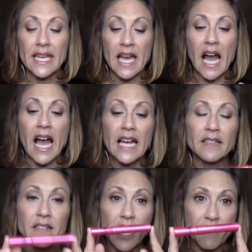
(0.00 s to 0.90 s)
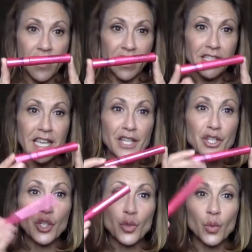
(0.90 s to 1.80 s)
I love this. And
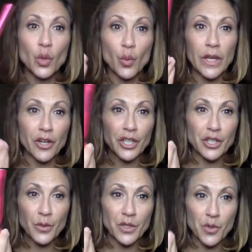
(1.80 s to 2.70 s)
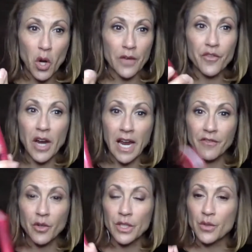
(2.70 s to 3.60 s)
we are going to do a drawing for
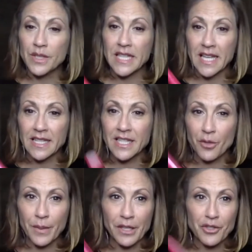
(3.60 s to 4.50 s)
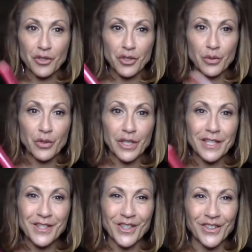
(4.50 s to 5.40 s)
everyone who sends their picture to their
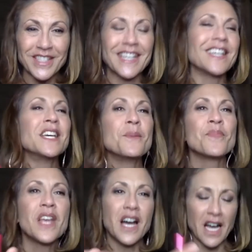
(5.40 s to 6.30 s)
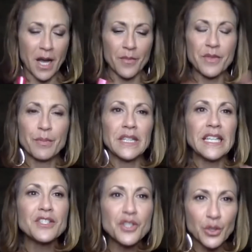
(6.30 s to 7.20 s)
consultant.
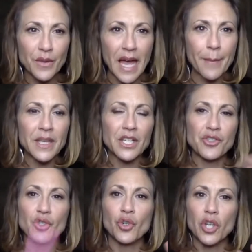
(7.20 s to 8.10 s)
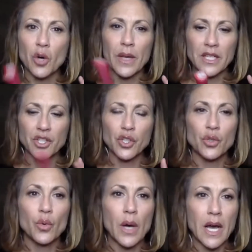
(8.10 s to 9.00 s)
Please do that, because you'll go
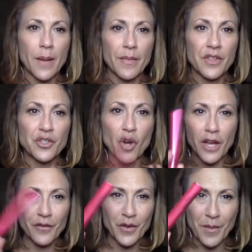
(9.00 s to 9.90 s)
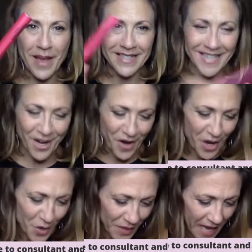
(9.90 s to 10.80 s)
into the drawing for the mascara.
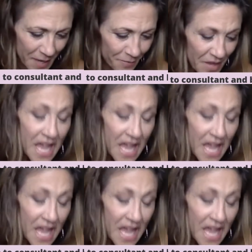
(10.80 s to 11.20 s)
Okay.